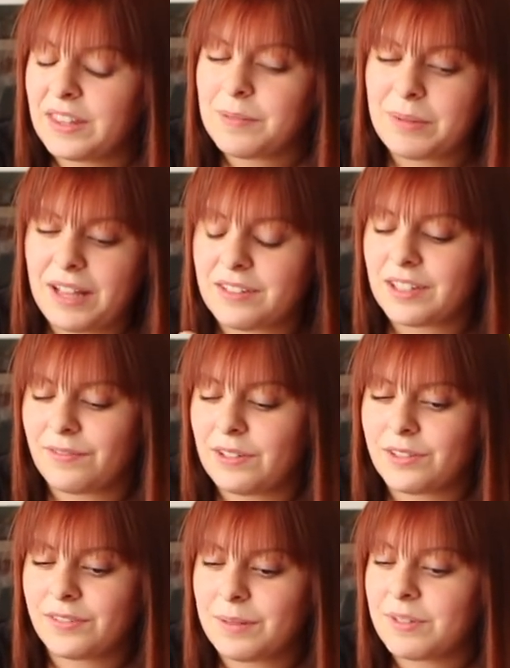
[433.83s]
The plastic
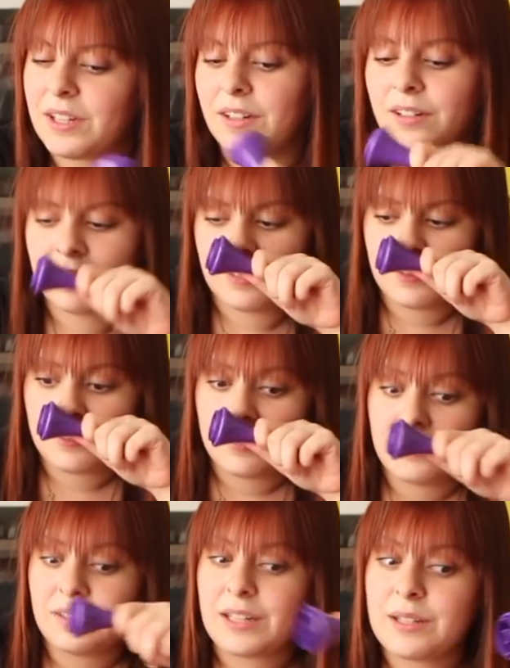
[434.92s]
feels flimsier
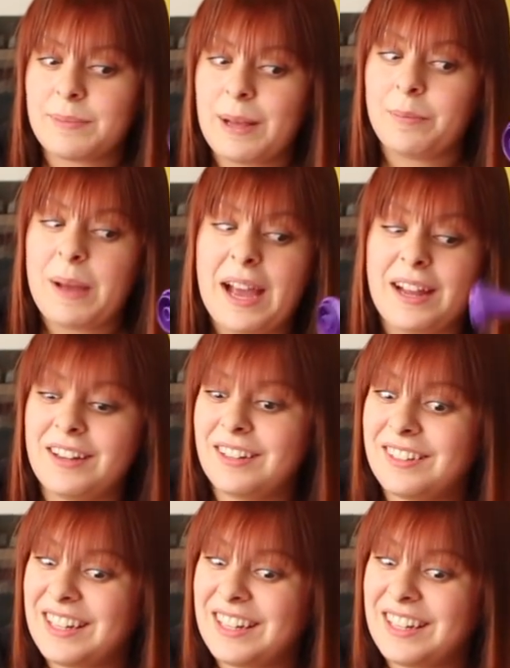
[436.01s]
they smell bad.